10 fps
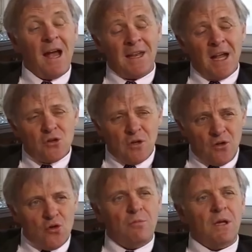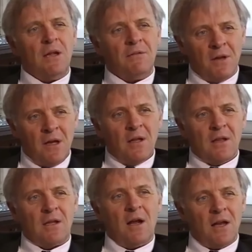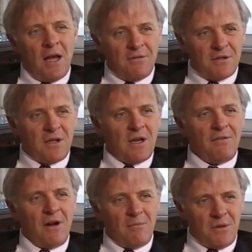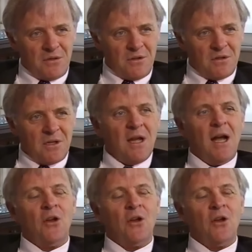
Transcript: and actually do believe that our lives are none of our business,